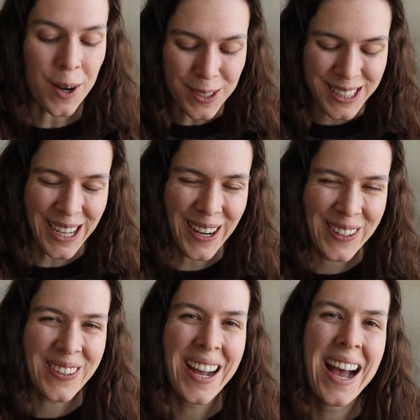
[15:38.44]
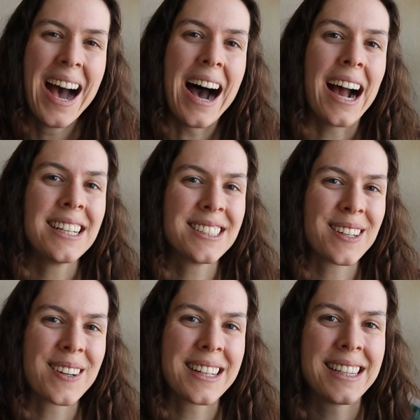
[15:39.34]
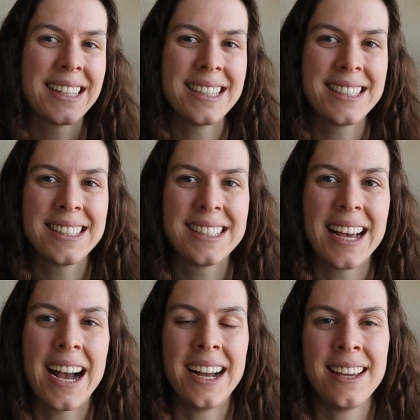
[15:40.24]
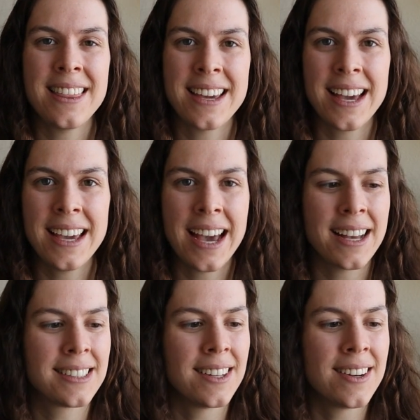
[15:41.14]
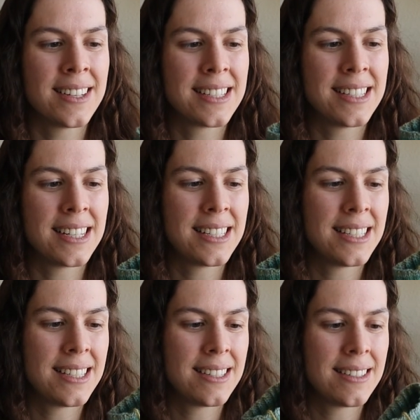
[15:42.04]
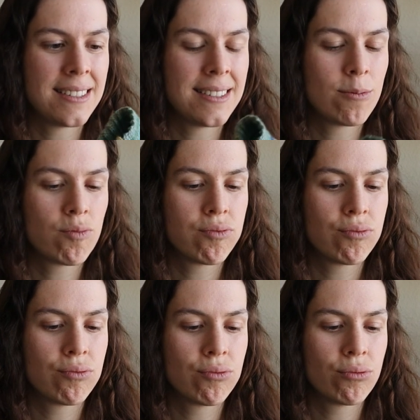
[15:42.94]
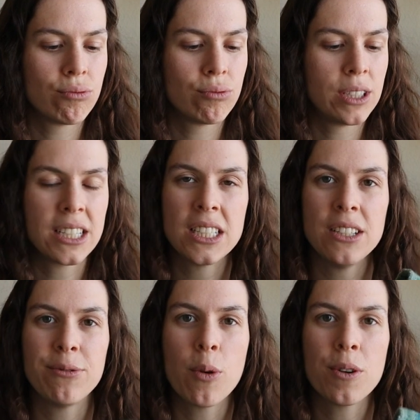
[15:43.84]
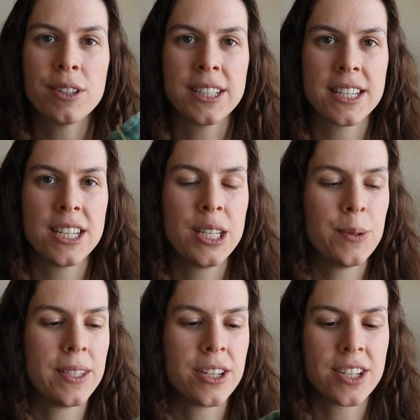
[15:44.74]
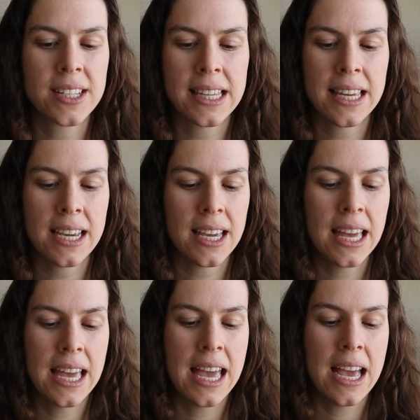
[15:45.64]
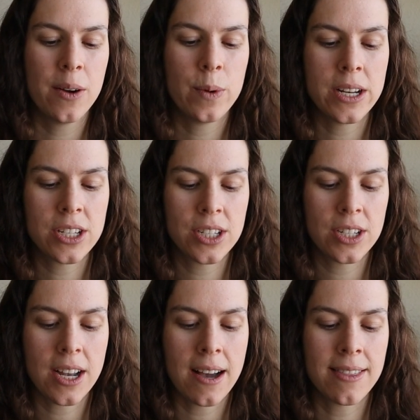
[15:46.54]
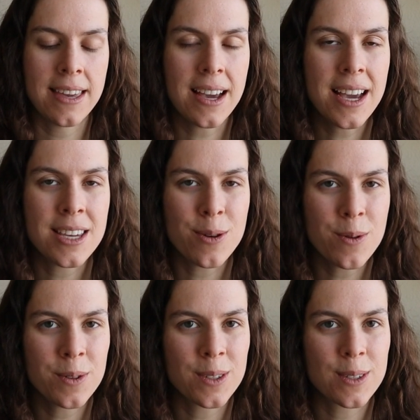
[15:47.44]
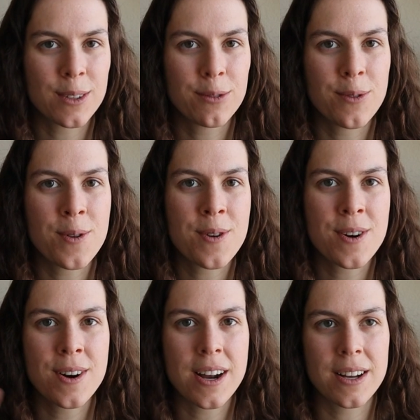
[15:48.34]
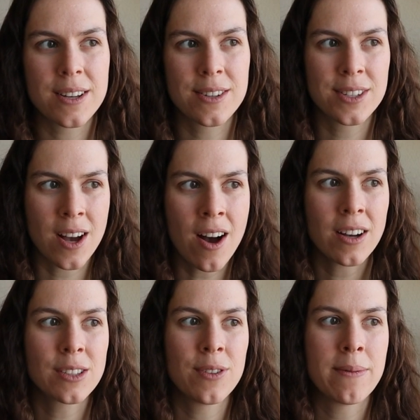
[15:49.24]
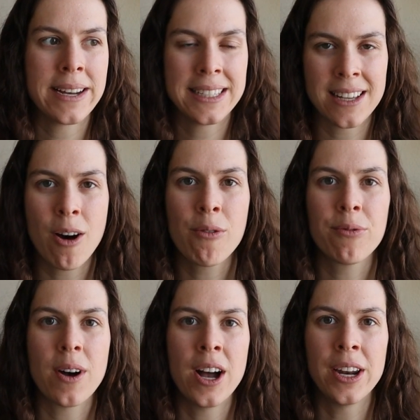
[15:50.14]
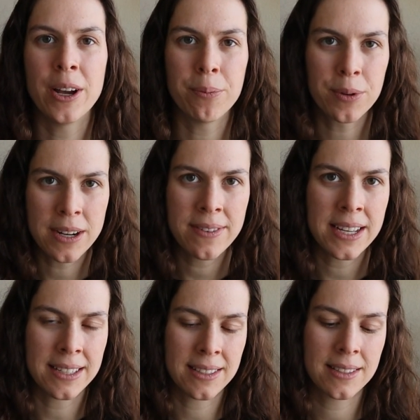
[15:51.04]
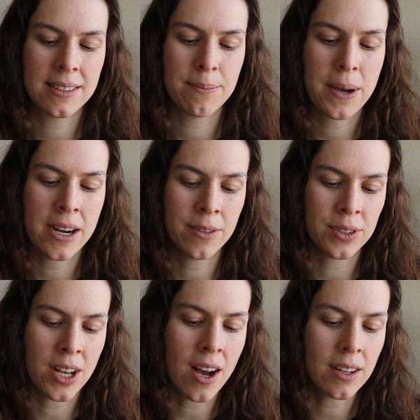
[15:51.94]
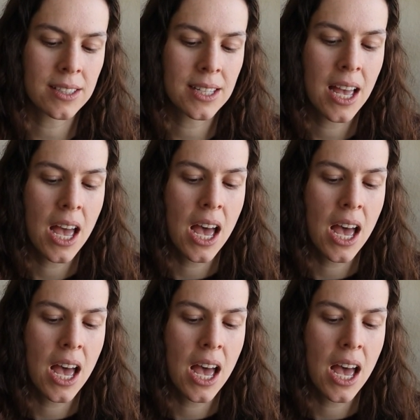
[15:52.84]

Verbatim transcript: also, I started this, I think I cast on six, 64 or 62 stitches, I think, which I think I used for socks for myself on a previous pair of socks.